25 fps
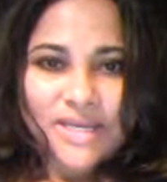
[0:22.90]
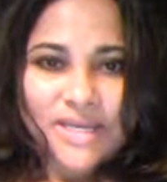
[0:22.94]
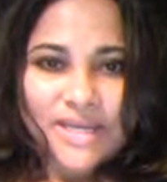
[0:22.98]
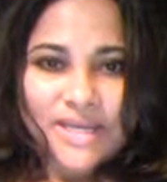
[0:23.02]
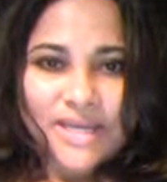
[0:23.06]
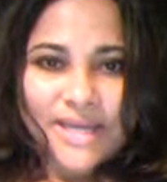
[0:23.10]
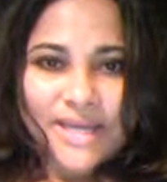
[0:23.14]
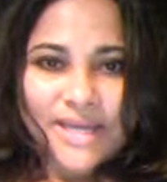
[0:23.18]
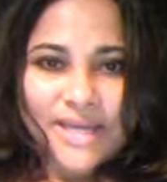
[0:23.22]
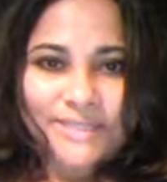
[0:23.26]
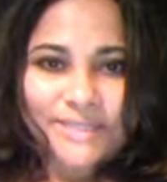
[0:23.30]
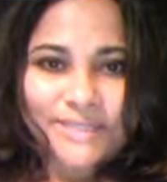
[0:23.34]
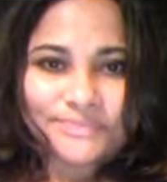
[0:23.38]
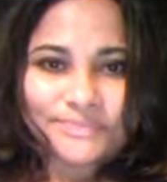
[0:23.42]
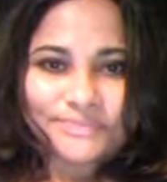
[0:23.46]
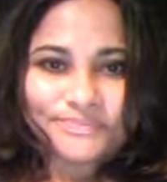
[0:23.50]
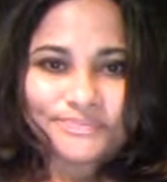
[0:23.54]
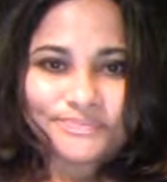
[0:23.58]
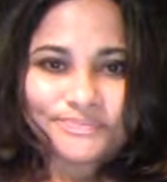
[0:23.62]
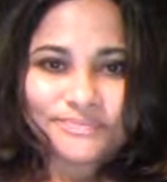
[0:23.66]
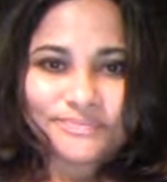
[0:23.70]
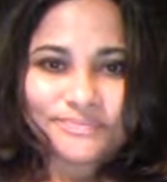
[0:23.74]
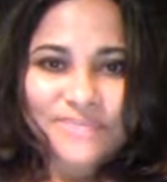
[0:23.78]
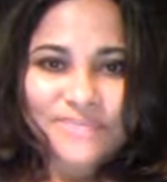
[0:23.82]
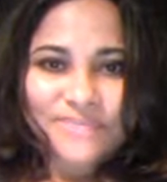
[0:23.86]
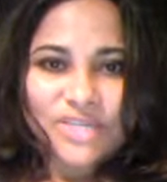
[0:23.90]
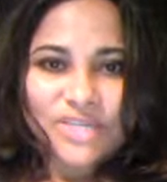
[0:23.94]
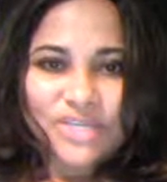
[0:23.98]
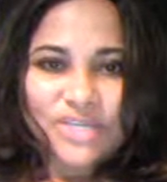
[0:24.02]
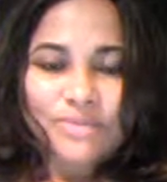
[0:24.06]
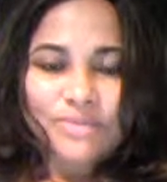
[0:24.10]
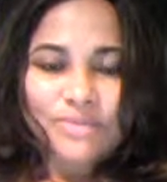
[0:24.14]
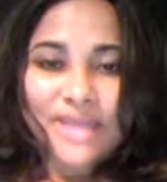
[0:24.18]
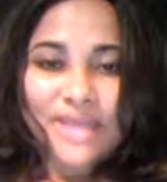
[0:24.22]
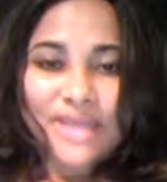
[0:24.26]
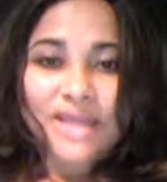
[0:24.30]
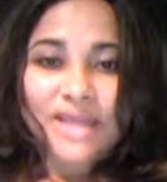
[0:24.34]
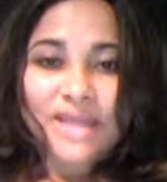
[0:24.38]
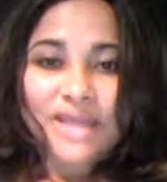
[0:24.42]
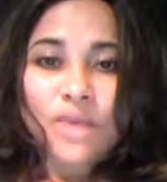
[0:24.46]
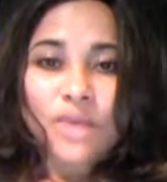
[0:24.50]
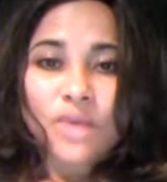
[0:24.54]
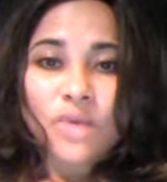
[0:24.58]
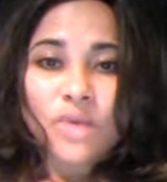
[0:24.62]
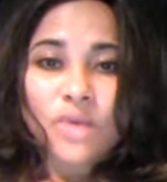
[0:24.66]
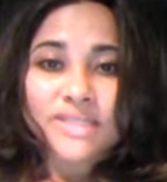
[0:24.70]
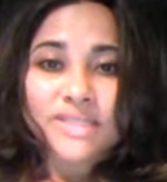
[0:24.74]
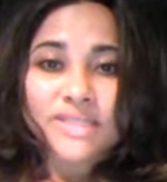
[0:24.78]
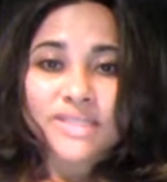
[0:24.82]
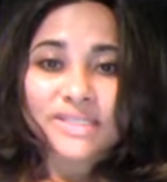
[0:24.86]
You may
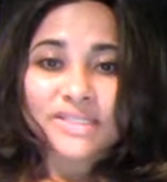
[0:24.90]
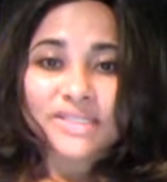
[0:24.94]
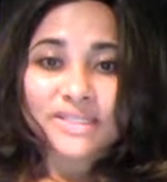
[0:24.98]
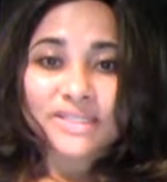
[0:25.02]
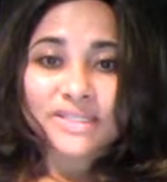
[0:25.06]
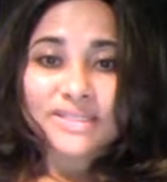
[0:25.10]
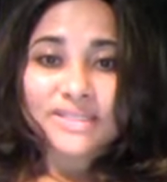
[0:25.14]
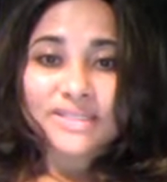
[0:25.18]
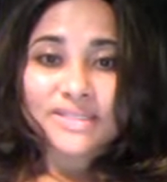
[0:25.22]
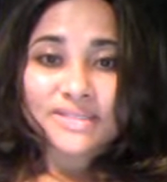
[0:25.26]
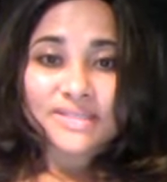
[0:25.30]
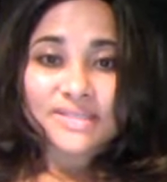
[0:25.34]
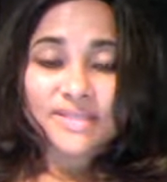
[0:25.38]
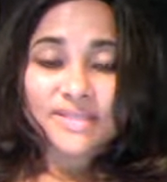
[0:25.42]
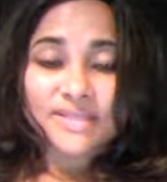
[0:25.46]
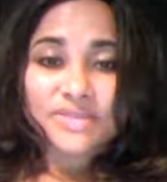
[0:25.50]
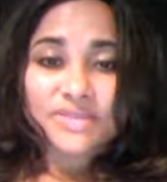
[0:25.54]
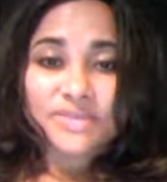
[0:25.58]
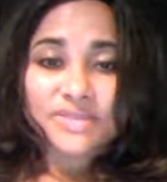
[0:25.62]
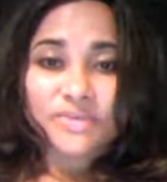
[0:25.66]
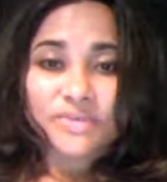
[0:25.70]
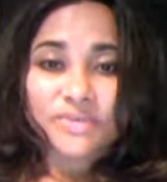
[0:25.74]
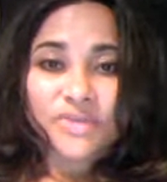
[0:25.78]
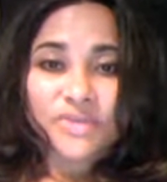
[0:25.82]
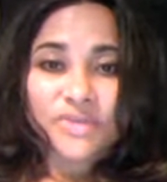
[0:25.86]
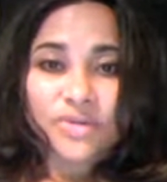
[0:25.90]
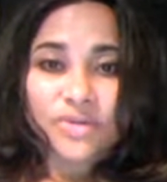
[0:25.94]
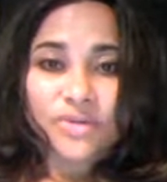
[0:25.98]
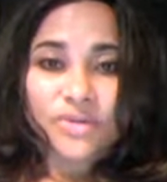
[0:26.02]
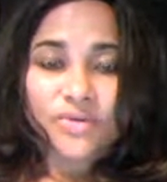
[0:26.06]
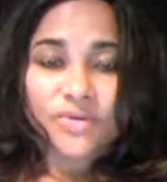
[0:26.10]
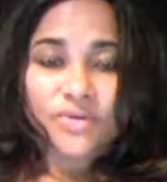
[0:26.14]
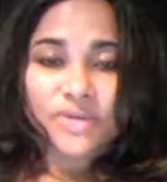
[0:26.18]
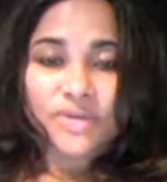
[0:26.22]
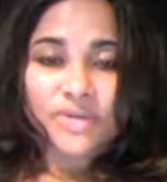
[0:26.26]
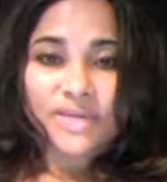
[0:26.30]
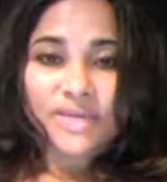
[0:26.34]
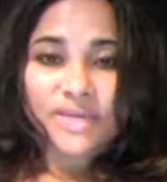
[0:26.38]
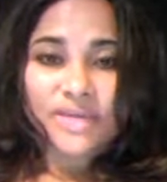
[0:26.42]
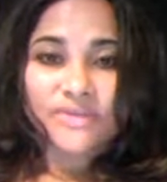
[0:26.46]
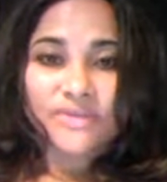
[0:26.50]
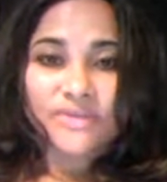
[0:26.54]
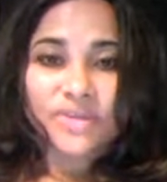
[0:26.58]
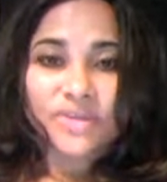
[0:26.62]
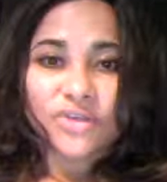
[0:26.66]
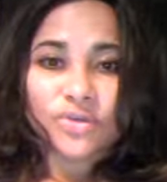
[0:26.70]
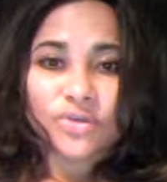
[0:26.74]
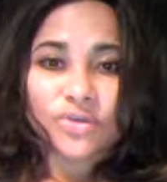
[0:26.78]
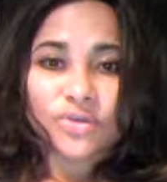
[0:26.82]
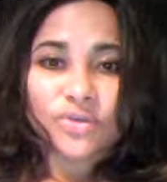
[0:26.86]
not want to listen to this review
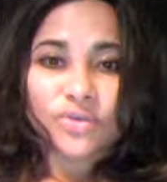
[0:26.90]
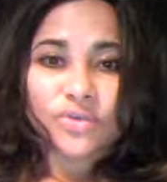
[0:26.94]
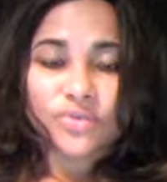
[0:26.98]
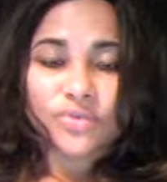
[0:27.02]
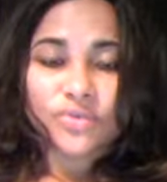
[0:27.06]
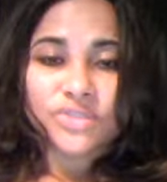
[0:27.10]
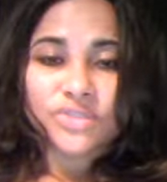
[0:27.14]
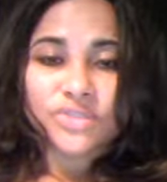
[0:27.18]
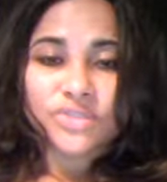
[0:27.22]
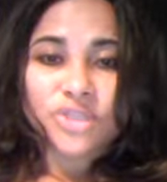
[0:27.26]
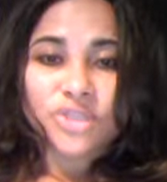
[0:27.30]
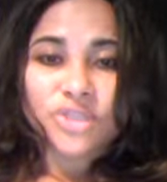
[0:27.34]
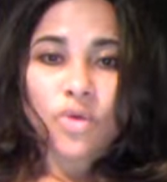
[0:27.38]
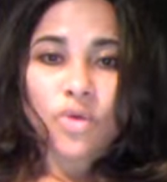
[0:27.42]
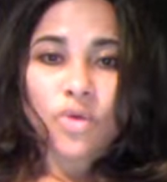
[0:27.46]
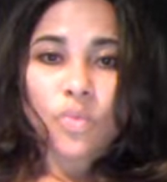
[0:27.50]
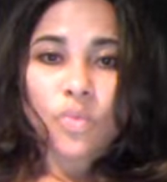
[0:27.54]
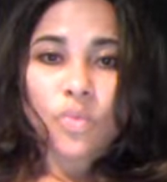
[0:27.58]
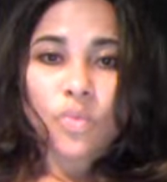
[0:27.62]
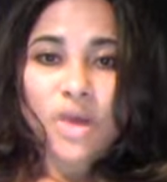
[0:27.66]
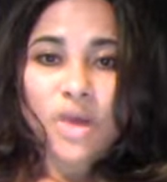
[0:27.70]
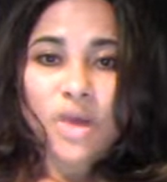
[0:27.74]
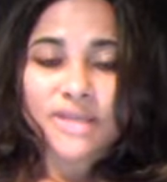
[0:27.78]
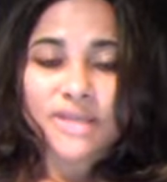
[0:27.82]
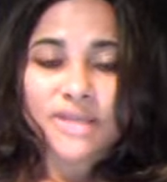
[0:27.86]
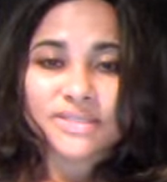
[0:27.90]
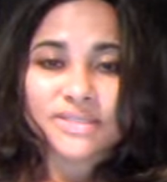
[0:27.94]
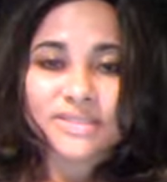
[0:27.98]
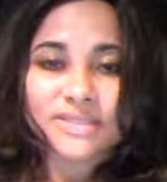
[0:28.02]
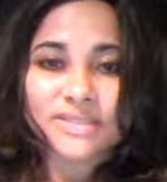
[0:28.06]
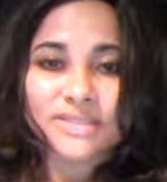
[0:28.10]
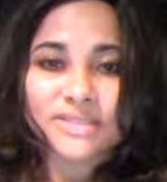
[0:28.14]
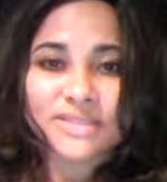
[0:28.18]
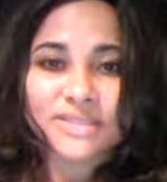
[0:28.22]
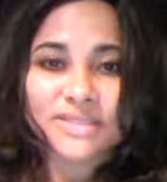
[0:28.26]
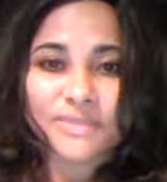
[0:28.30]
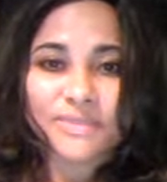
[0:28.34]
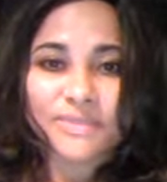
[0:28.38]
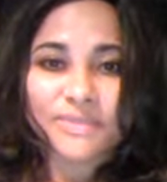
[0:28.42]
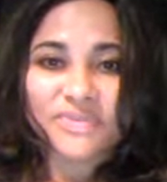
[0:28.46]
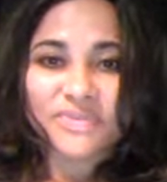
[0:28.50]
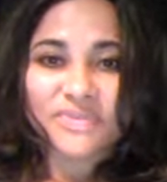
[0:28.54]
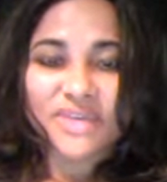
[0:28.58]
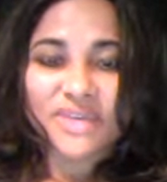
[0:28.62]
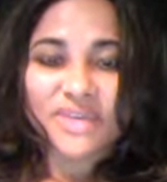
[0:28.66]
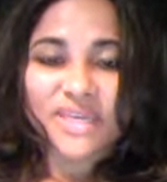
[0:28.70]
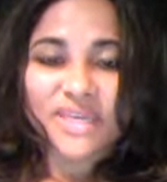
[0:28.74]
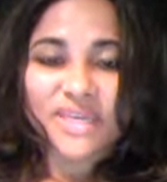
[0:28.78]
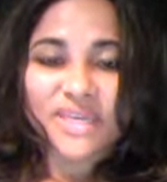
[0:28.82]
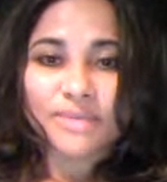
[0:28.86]
if you don't want some of
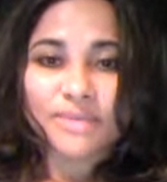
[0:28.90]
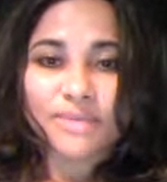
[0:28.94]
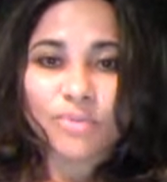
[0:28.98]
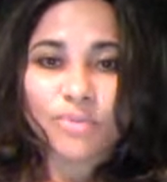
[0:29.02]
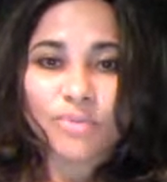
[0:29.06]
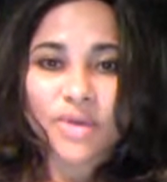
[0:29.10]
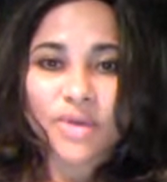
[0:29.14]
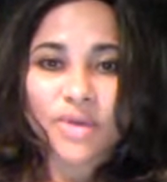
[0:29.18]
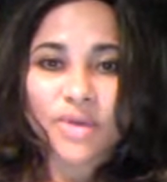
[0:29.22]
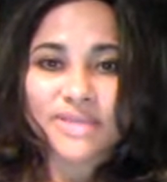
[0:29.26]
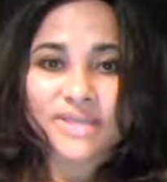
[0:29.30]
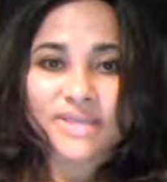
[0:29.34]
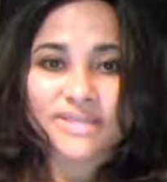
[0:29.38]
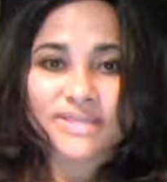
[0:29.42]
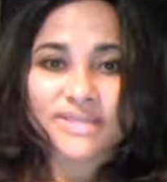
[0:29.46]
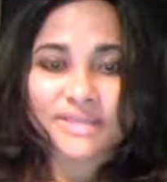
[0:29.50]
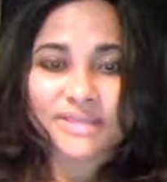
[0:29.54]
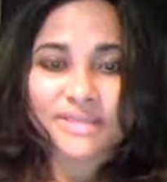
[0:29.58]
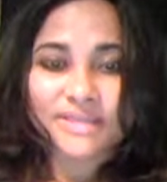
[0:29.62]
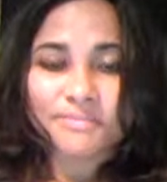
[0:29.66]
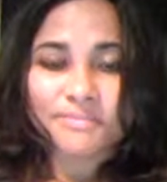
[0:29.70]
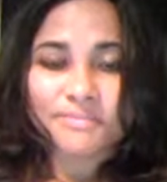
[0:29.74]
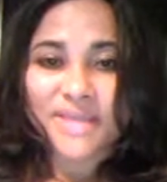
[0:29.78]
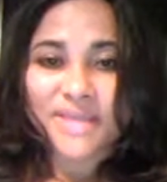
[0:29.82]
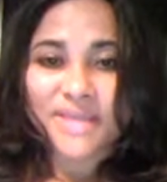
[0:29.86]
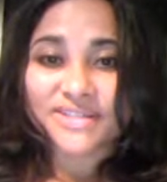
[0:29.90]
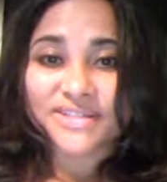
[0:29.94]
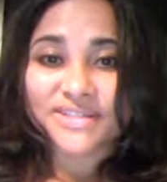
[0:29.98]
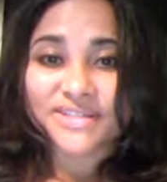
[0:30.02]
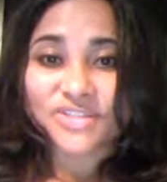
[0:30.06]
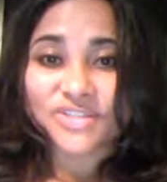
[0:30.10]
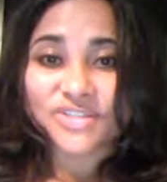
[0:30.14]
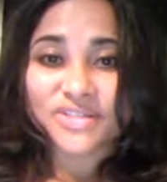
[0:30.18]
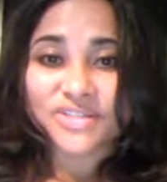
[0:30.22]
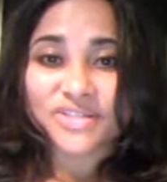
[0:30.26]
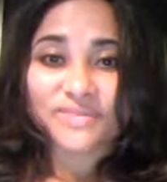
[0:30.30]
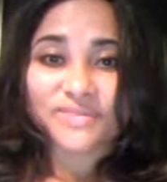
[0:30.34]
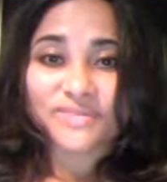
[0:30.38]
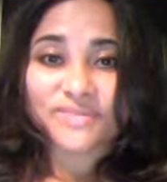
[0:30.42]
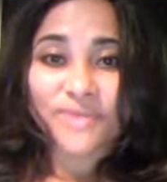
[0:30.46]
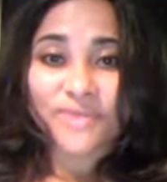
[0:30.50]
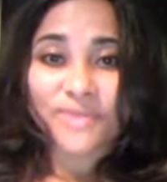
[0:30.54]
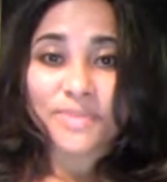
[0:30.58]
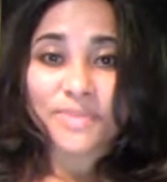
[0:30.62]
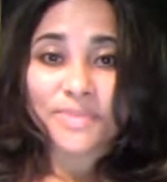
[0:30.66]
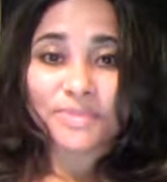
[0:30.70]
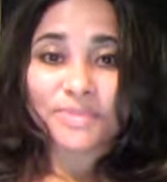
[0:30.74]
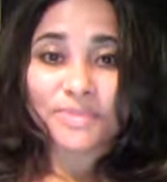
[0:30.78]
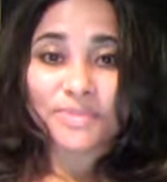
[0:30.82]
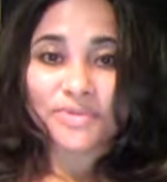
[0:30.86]
the key points and messages
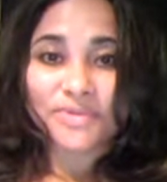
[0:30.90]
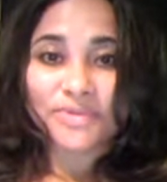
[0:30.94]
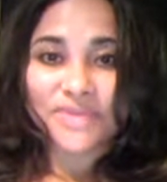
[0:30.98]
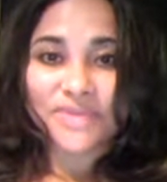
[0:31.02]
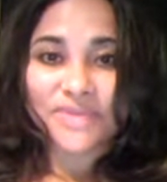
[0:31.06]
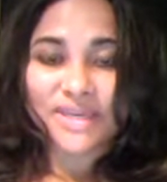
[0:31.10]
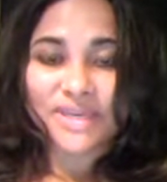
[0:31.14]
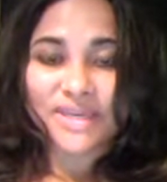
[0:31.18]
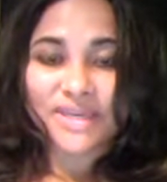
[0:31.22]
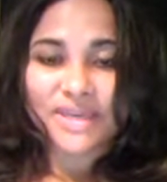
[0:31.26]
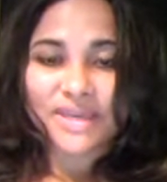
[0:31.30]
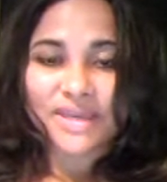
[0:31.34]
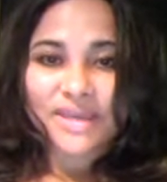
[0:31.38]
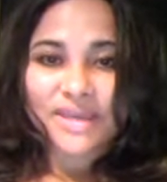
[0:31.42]
from the movie